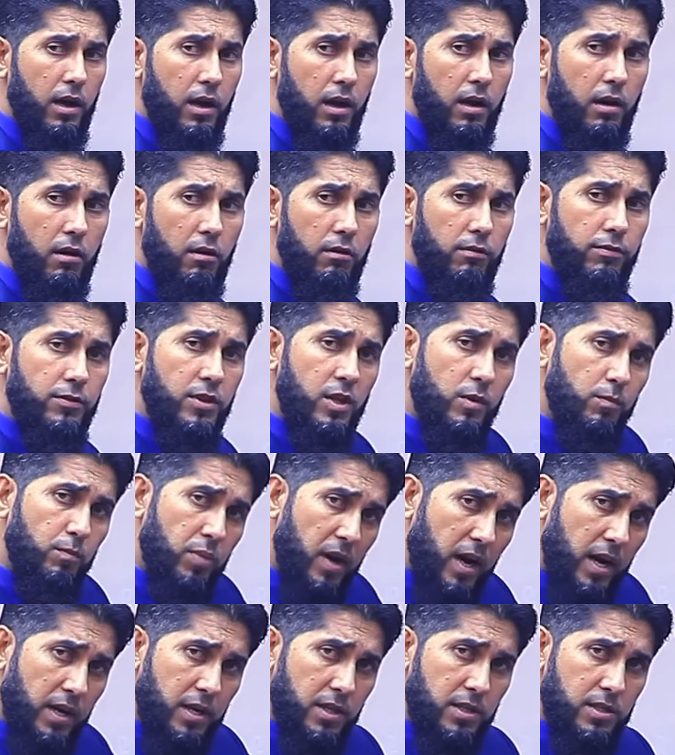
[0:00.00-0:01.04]
of the
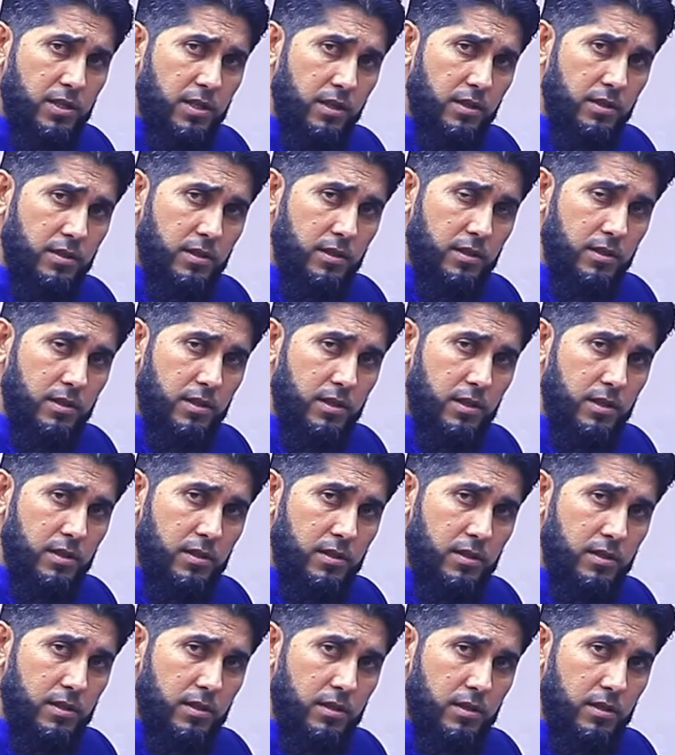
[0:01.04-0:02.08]
body
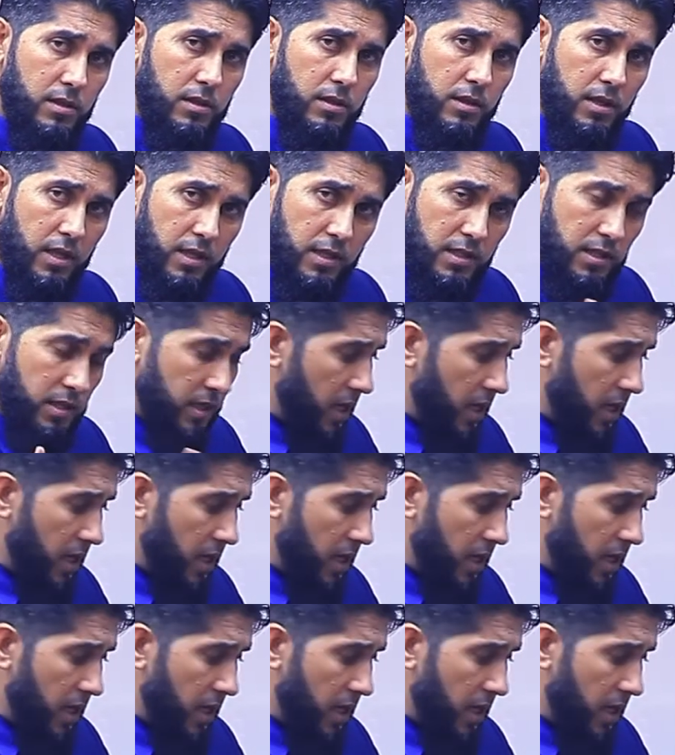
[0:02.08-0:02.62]
sentences does